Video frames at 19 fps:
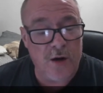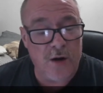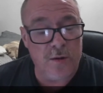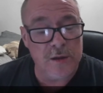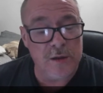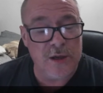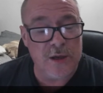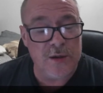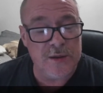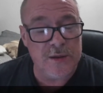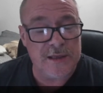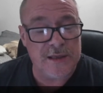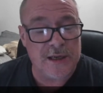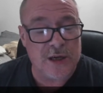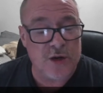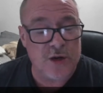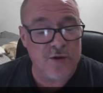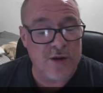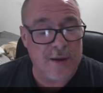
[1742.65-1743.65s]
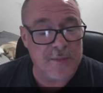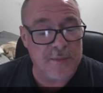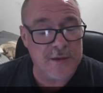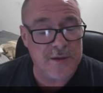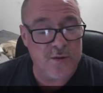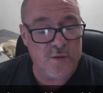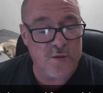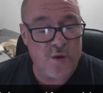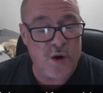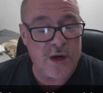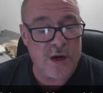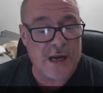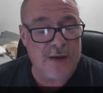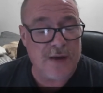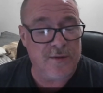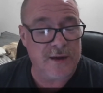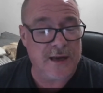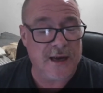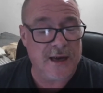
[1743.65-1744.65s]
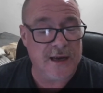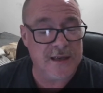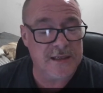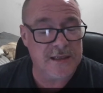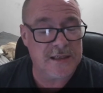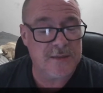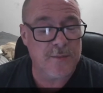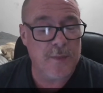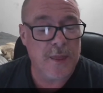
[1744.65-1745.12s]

will lose a corrupt work cover case.